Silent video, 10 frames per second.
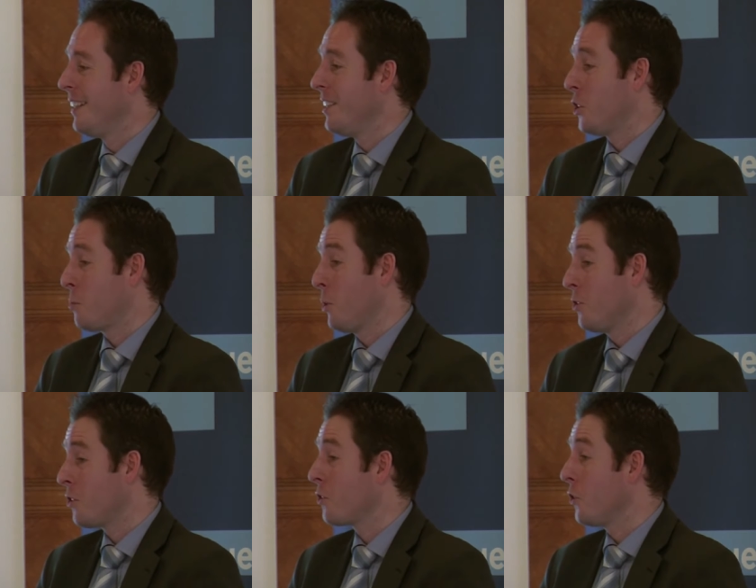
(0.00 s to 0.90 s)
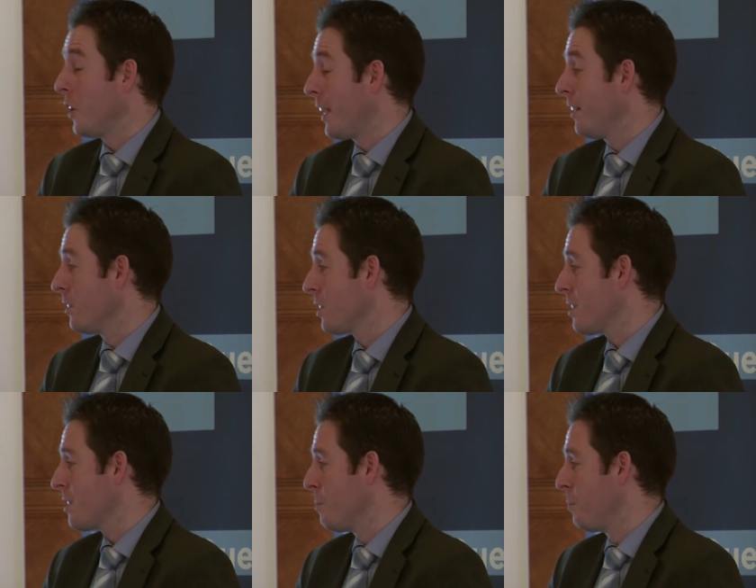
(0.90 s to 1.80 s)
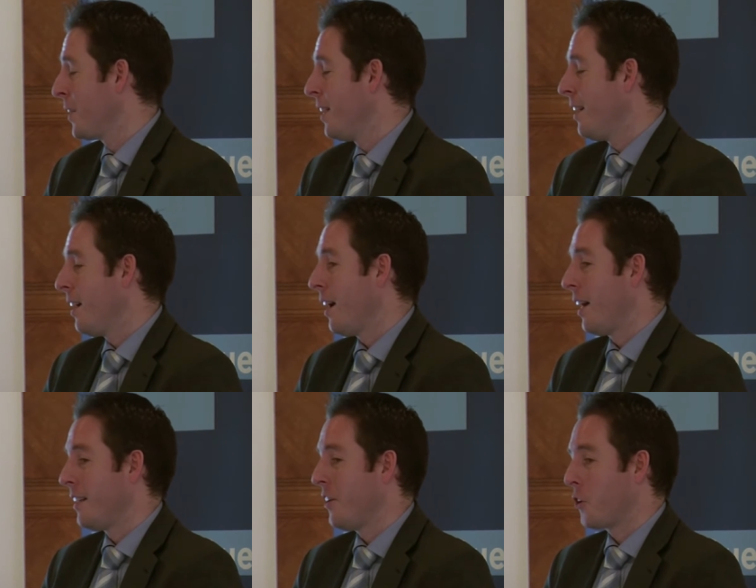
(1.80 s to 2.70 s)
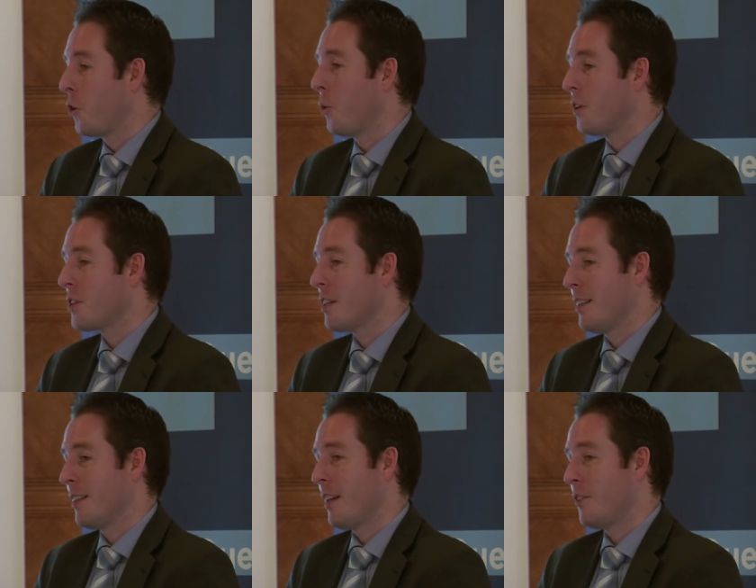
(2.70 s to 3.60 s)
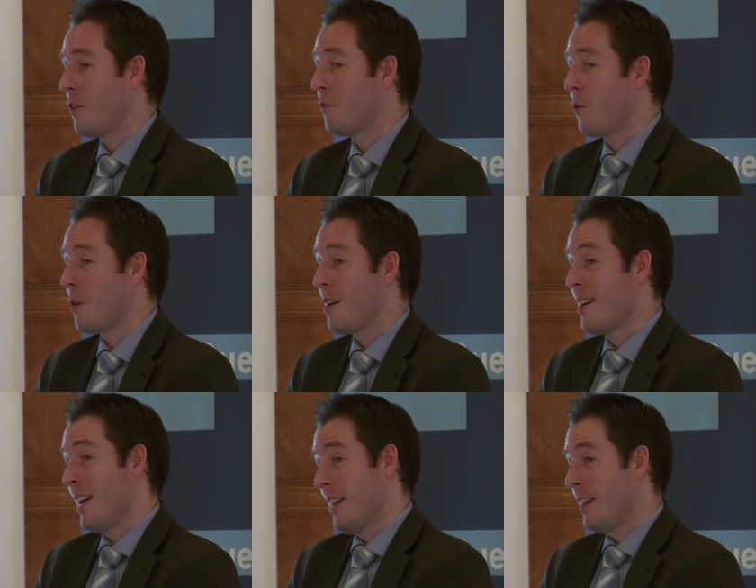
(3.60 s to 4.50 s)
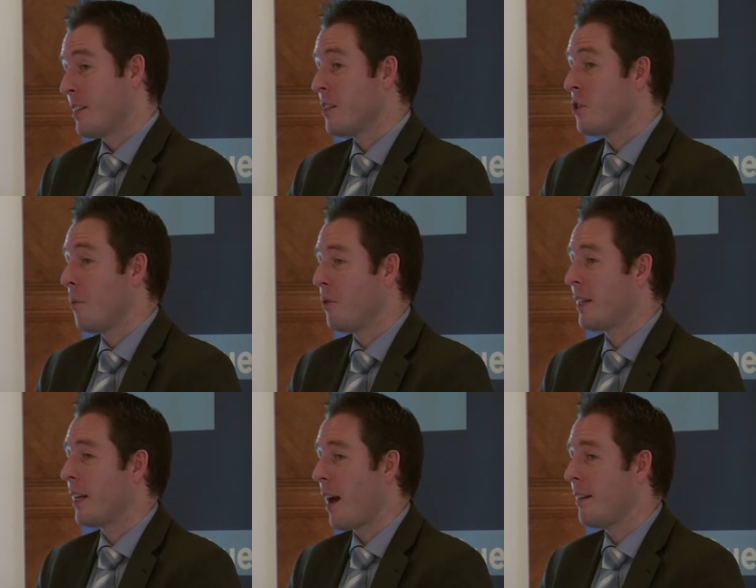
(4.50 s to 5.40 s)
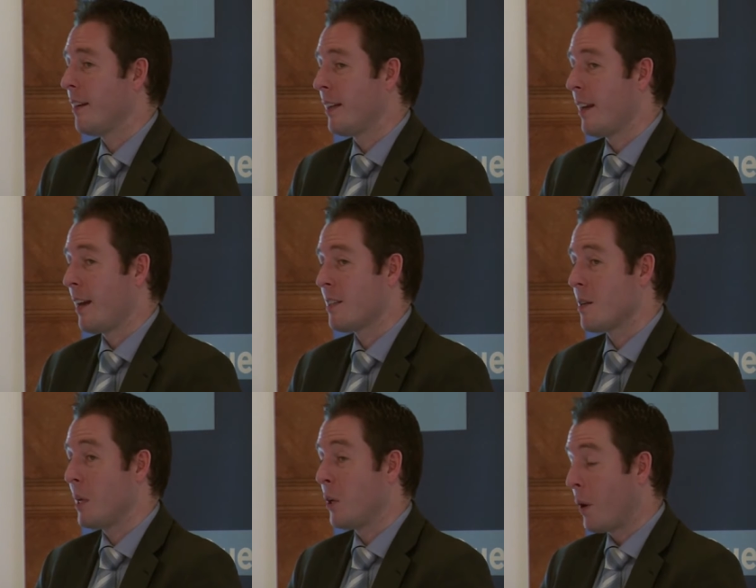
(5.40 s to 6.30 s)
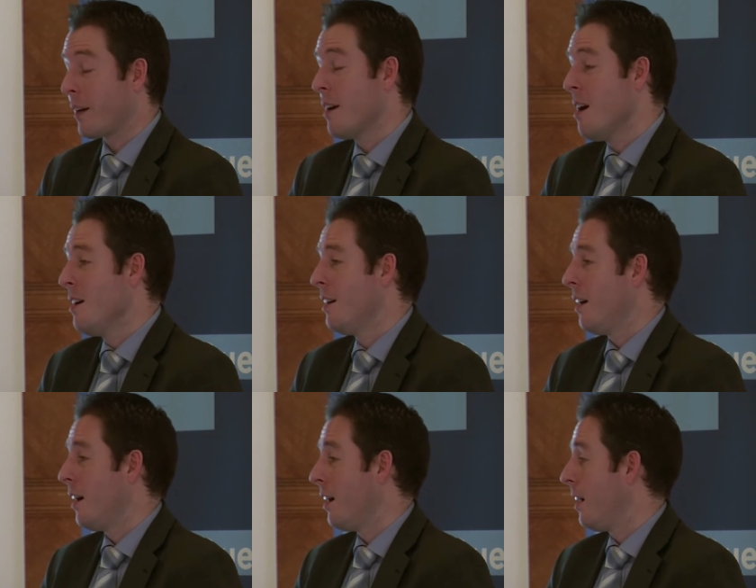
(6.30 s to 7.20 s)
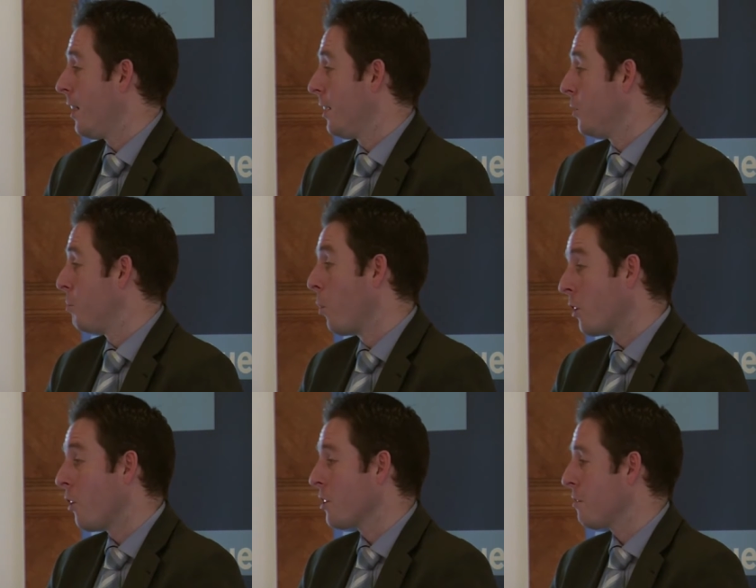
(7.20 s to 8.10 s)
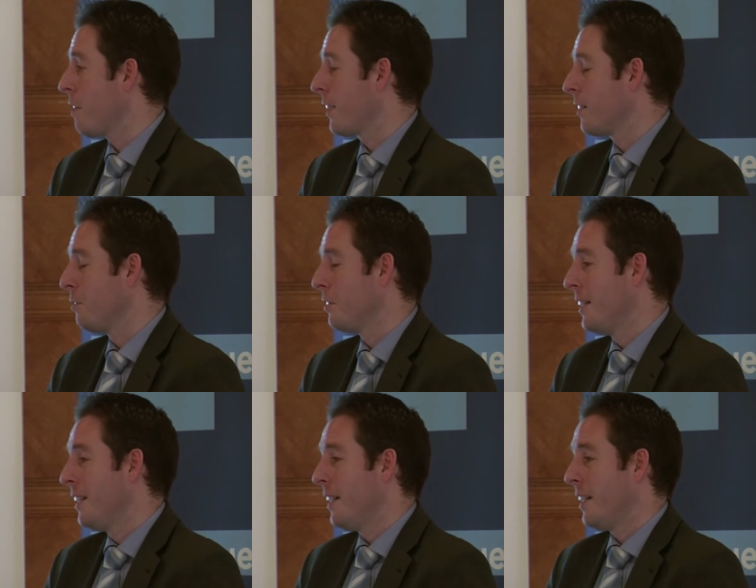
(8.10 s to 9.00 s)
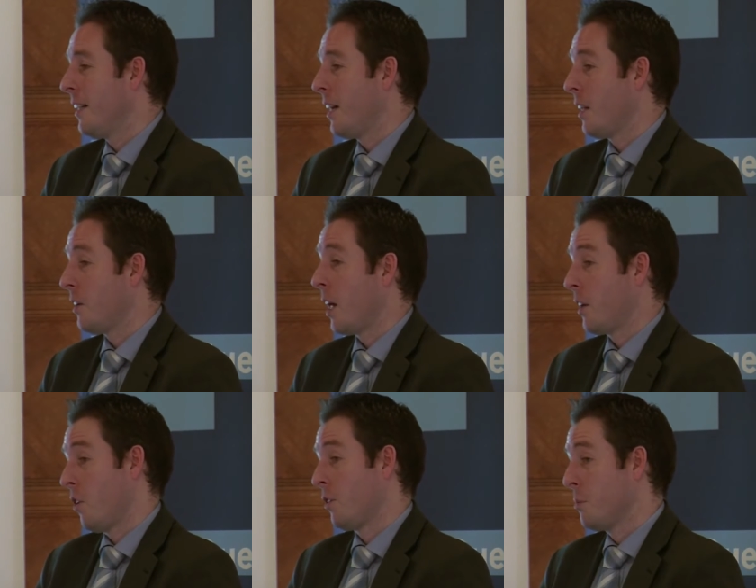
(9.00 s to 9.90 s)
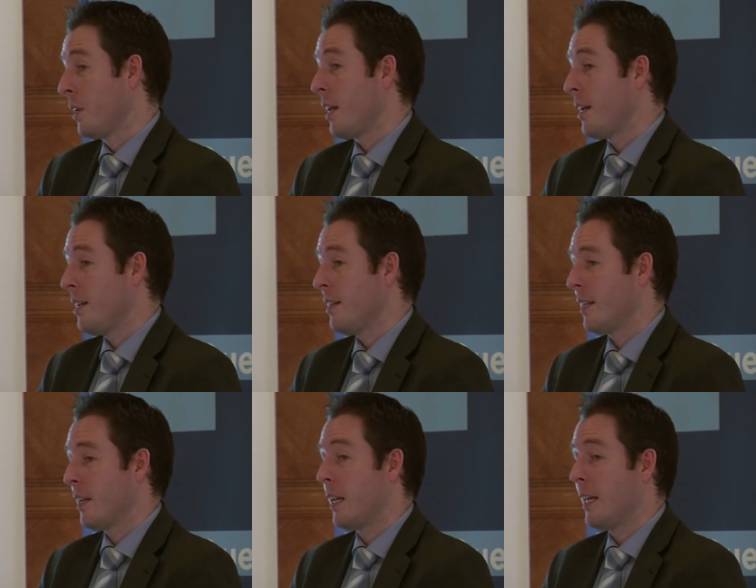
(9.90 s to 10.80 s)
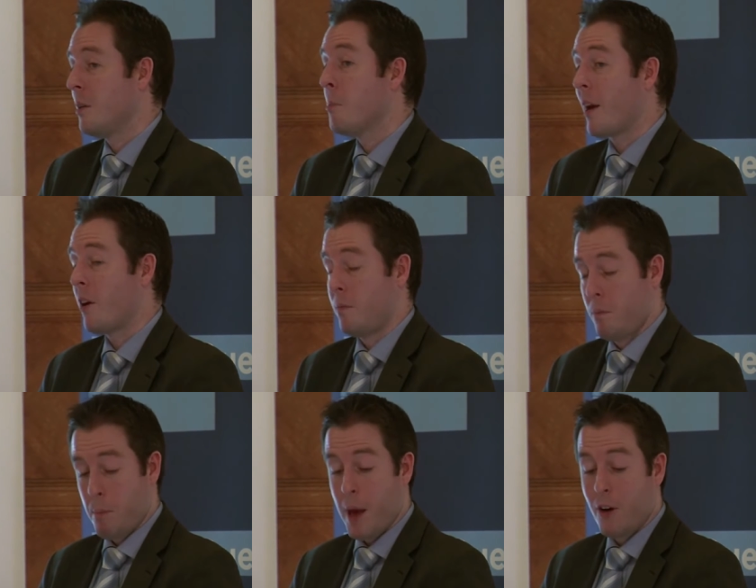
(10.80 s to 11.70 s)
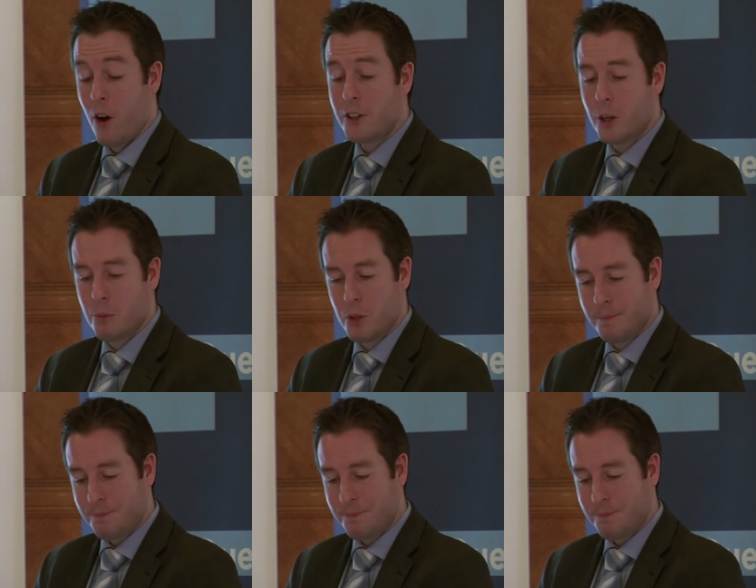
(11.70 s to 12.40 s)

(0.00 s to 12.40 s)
disputes through the legal system and in our courts, and therefore this is something that I think can actually be quicker and more cost effective and ultimately can lead to better outcomes.